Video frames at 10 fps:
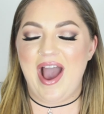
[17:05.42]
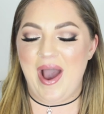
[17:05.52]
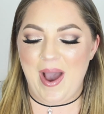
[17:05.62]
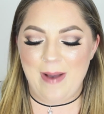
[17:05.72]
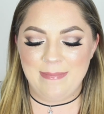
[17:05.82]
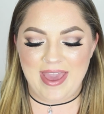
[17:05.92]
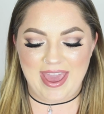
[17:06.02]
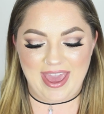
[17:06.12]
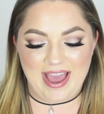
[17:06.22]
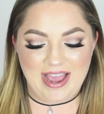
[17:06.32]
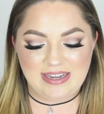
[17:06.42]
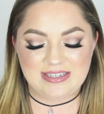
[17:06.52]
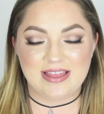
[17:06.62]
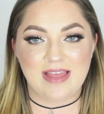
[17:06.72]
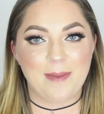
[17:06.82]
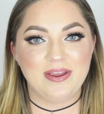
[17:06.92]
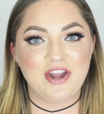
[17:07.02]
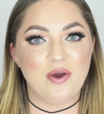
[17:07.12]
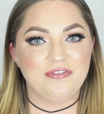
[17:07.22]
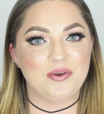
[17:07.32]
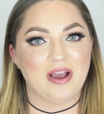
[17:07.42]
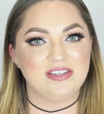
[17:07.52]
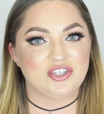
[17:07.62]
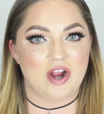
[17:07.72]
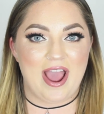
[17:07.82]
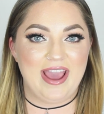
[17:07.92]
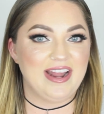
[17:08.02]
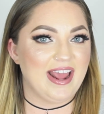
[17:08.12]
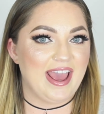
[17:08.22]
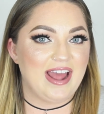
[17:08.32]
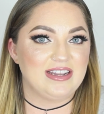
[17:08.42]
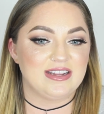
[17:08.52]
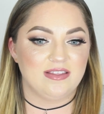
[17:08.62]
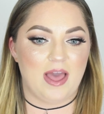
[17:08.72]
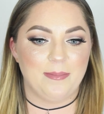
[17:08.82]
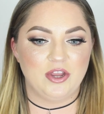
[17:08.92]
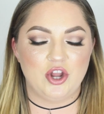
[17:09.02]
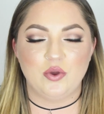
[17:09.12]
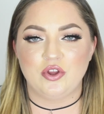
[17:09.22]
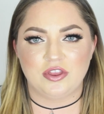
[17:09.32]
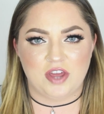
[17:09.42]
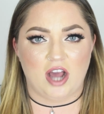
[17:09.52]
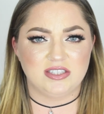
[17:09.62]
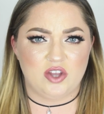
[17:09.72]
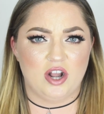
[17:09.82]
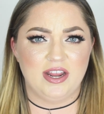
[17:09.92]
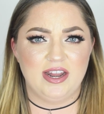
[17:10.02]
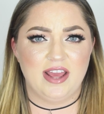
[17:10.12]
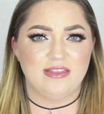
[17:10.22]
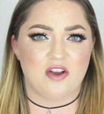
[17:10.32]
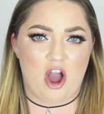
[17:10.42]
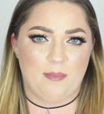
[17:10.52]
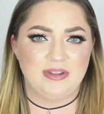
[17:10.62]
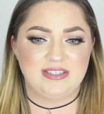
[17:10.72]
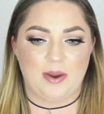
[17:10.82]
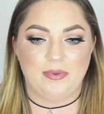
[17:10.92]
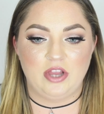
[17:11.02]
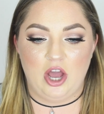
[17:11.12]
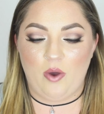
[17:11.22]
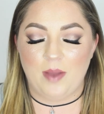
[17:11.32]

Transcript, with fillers: um, and let me know if you guys try it, and let me know your thoughts on it in the comments down below.